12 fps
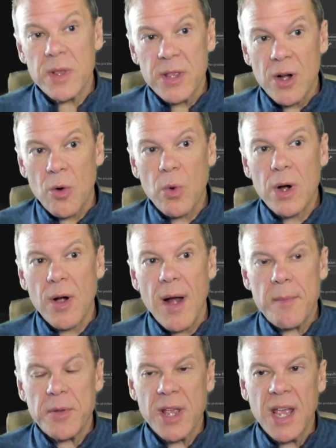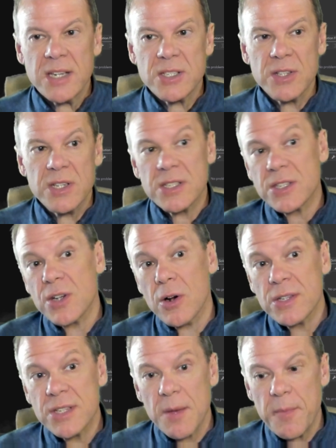within our worker application that
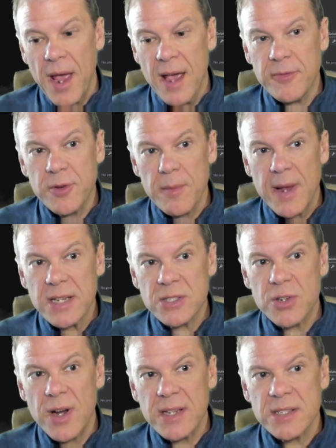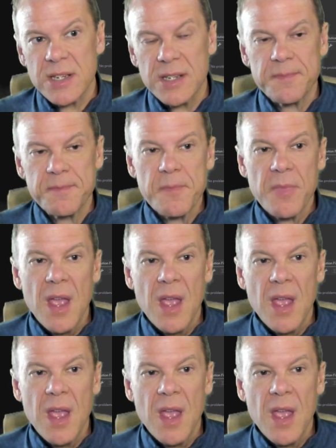starts up after mass transit.